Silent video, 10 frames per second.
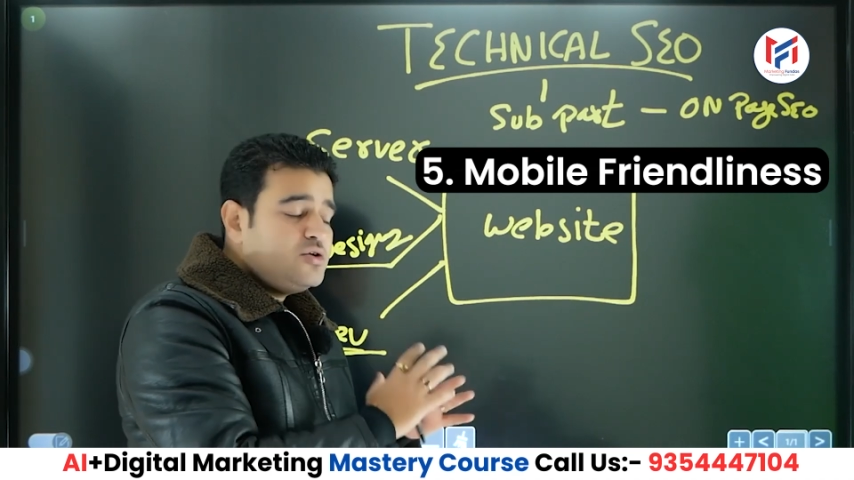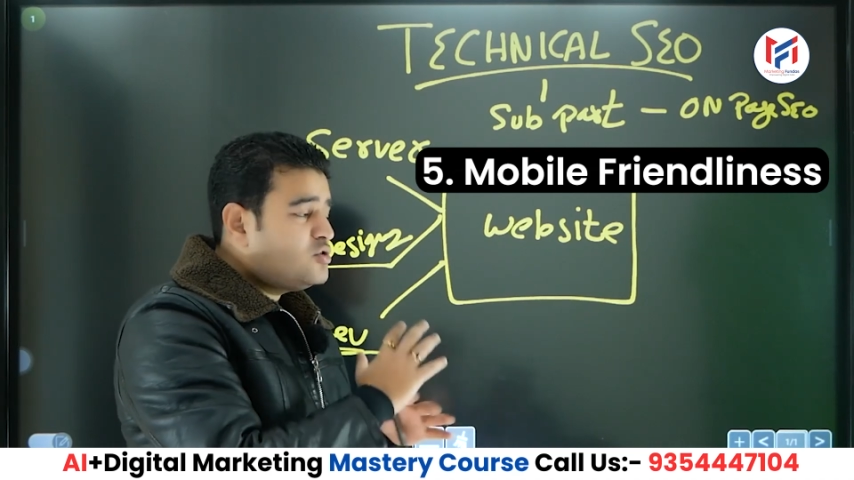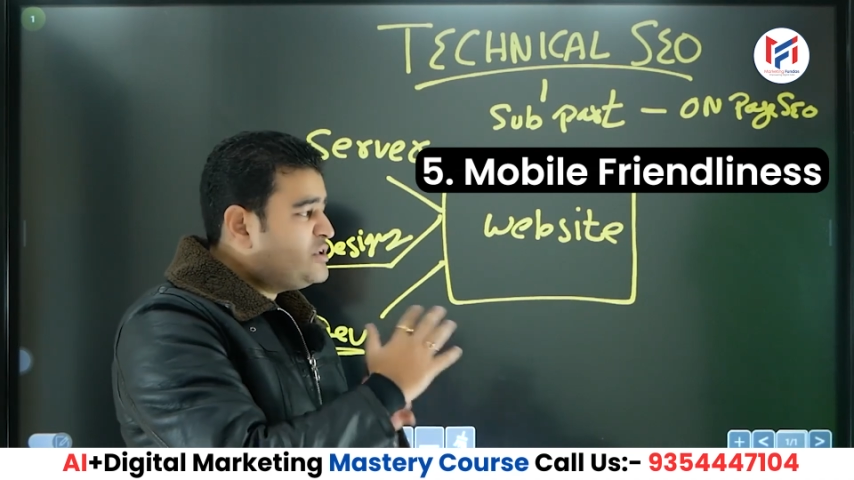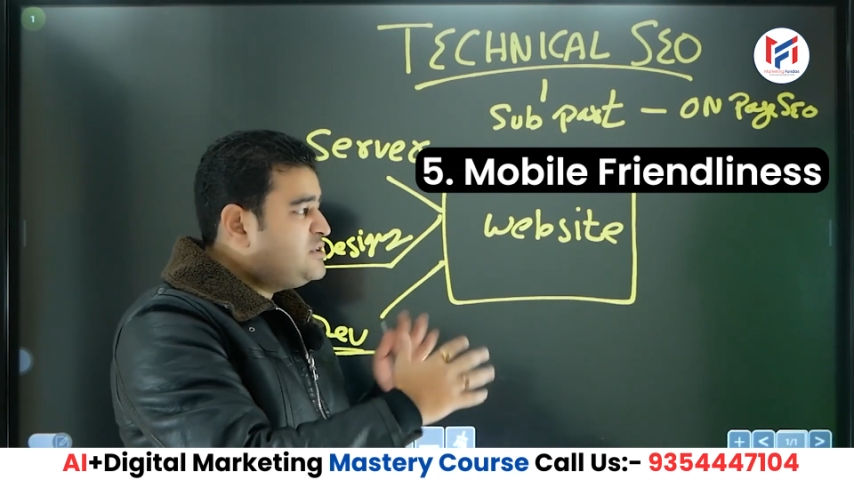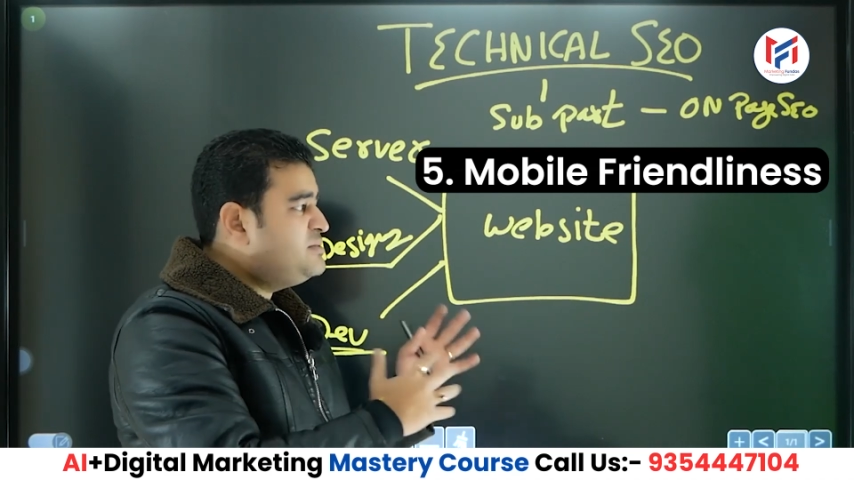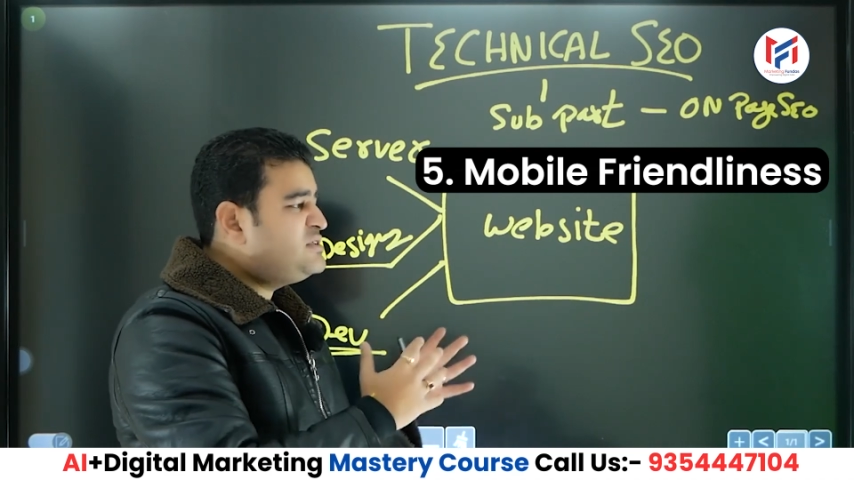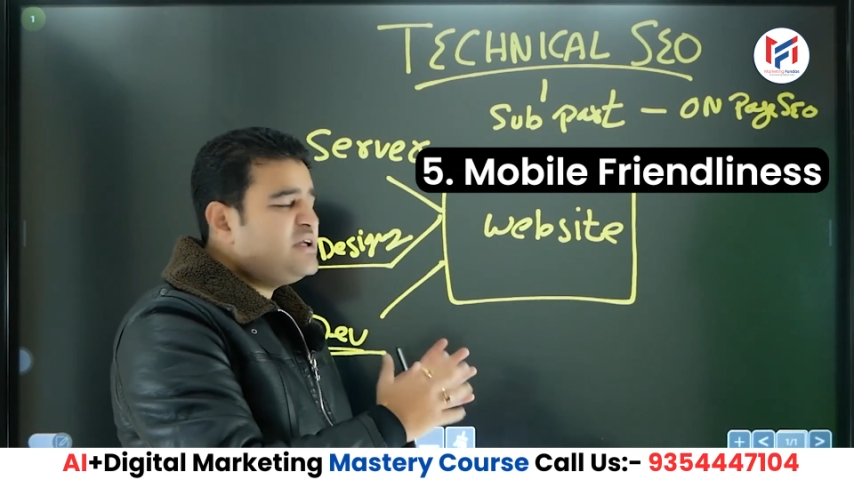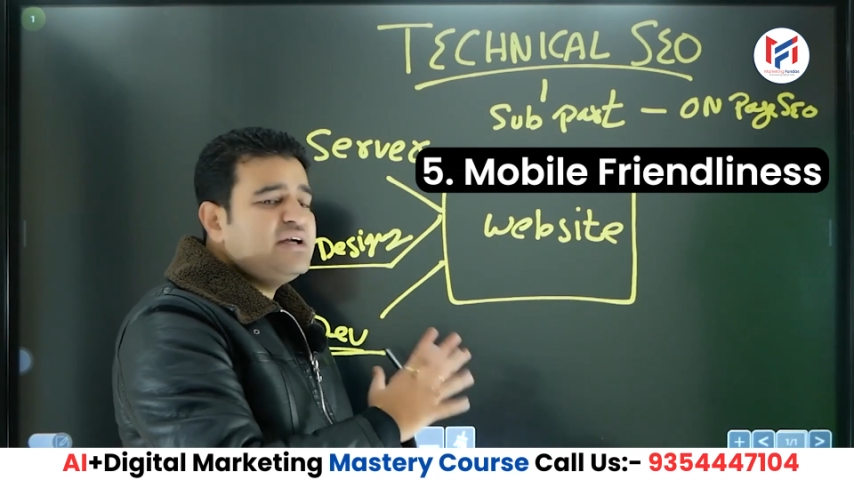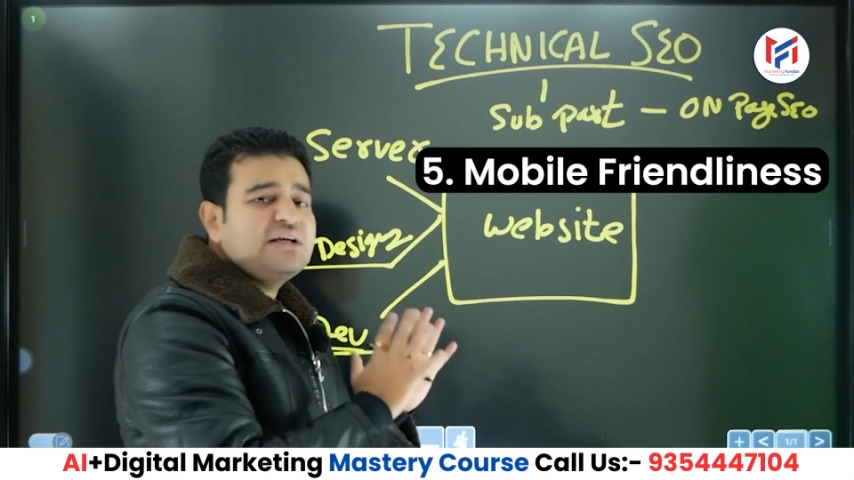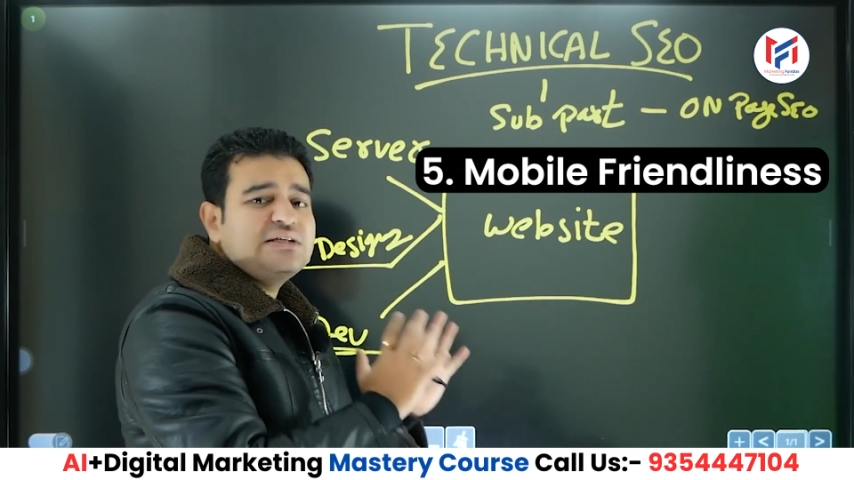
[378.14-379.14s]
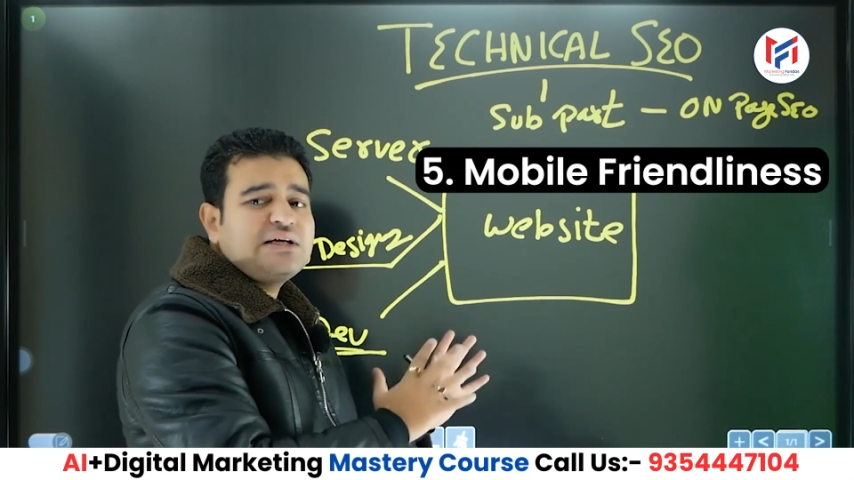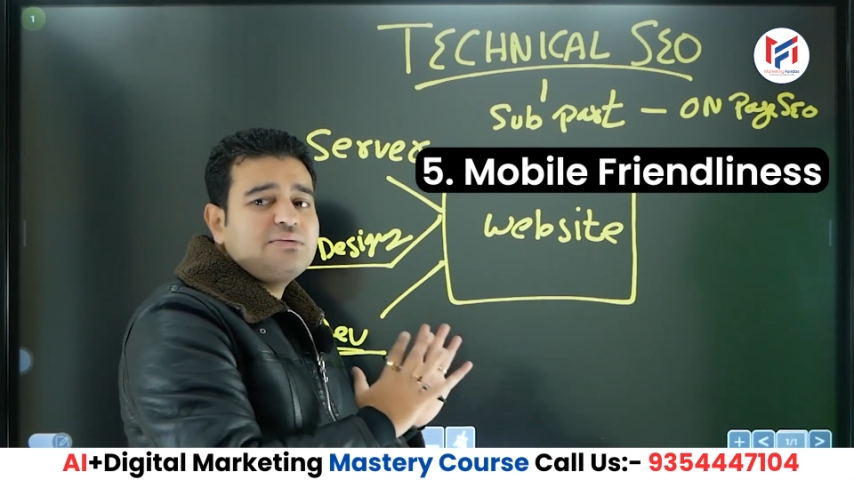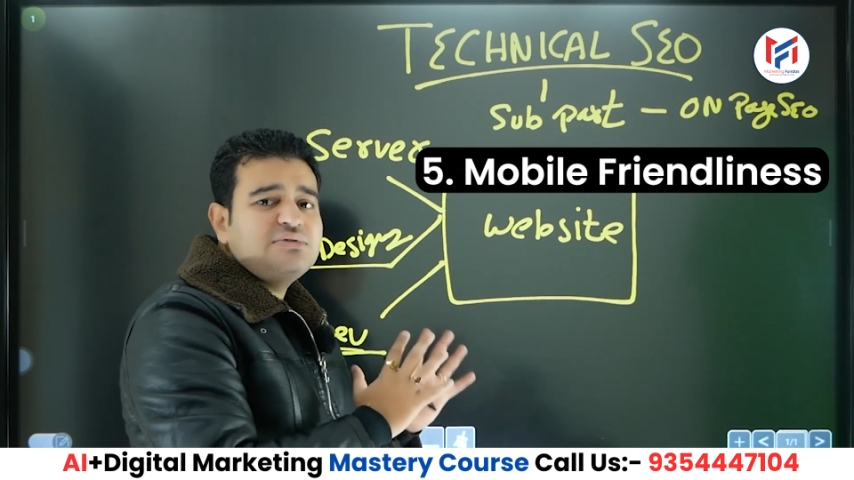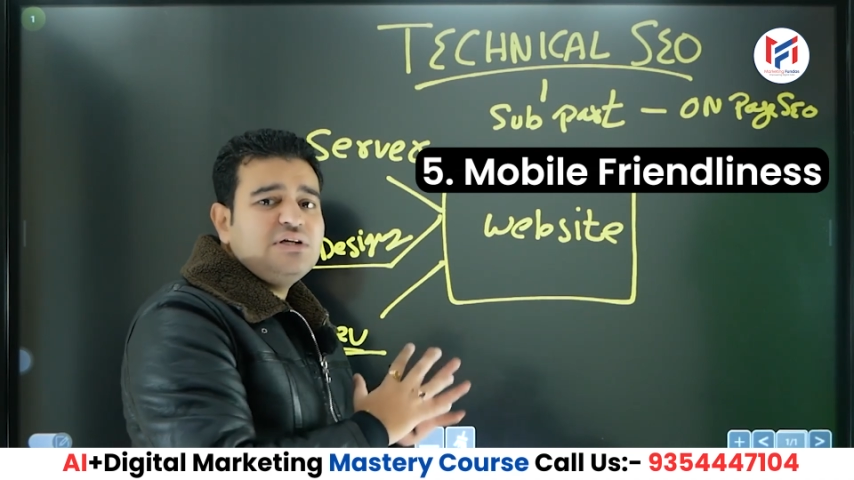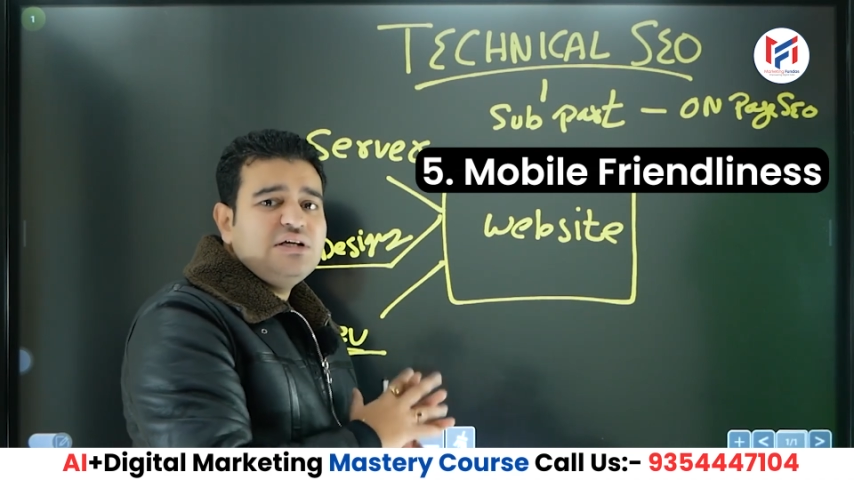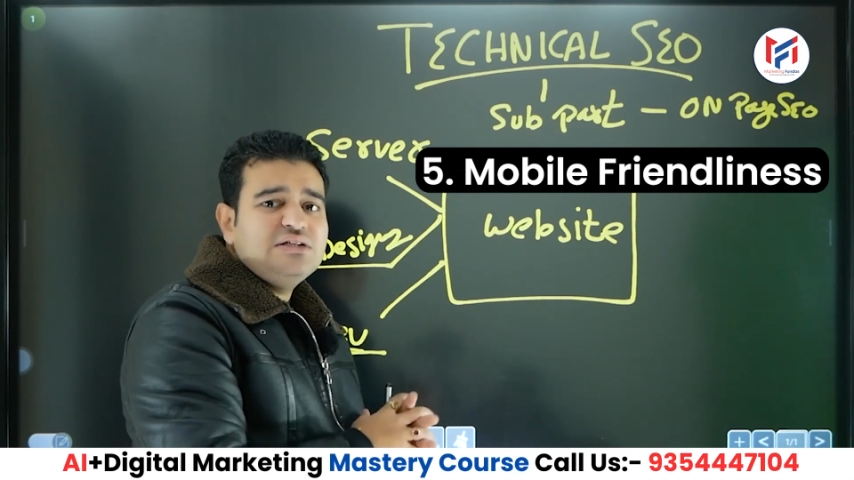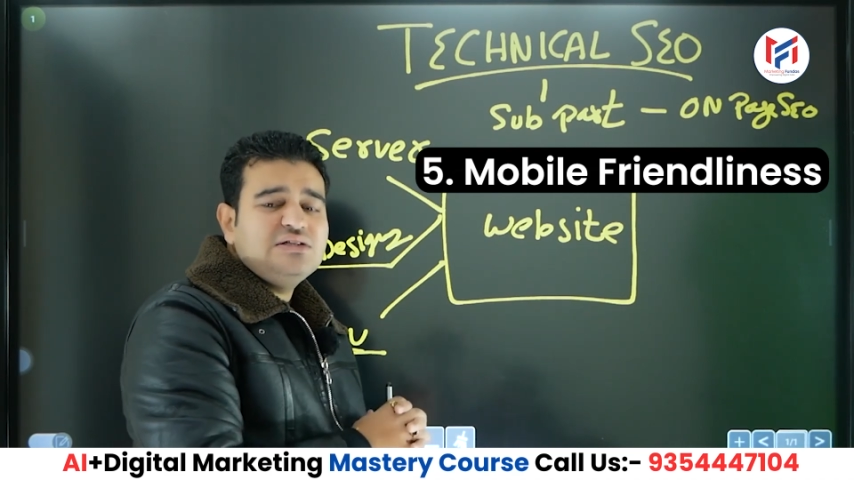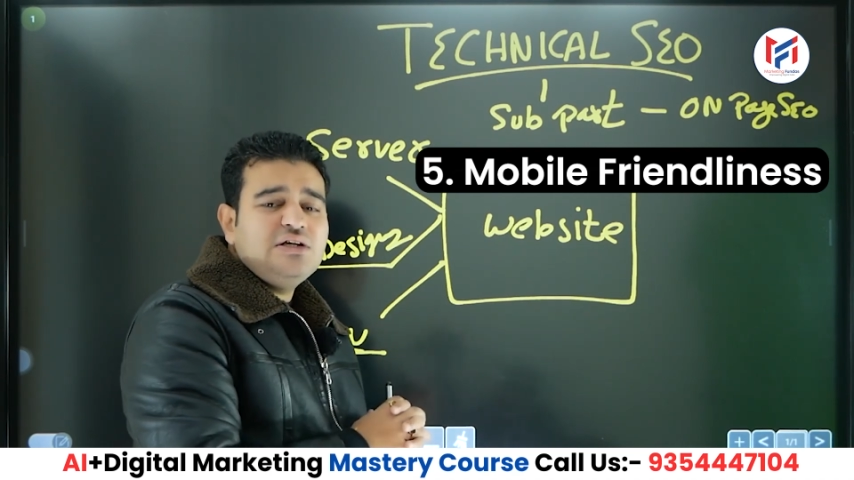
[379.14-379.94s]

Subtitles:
So the user can easily access